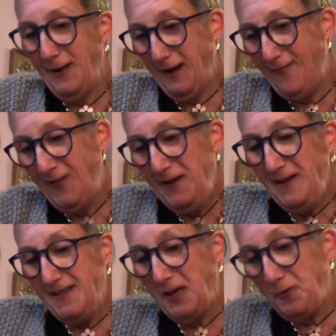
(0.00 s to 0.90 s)
I've
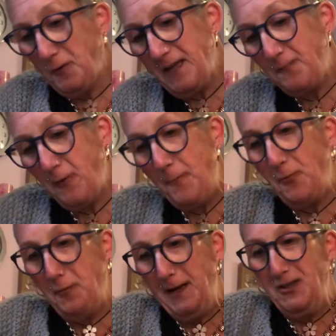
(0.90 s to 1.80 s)
done all this
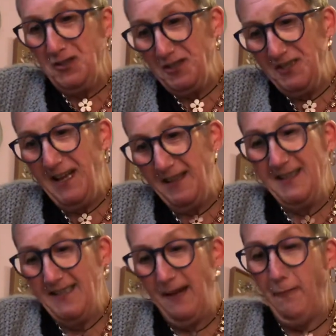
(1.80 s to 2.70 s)
preparation to get
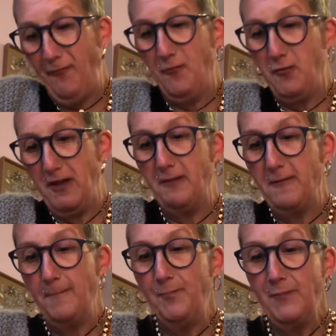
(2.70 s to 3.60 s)
this out for
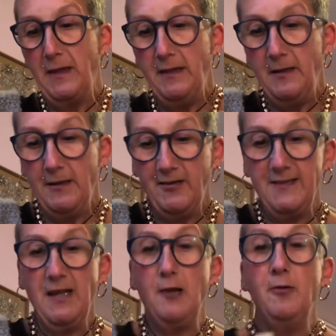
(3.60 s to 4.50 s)
you.
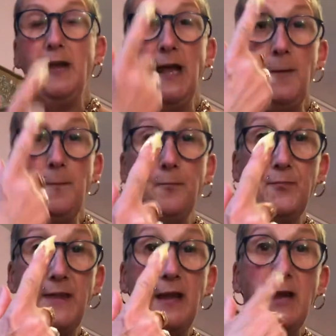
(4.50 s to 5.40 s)
So yeah,
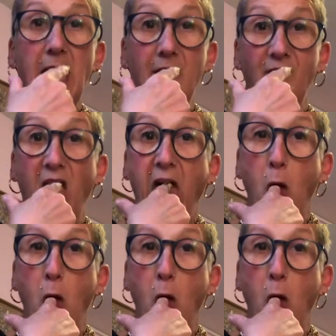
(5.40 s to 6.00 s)
now you have,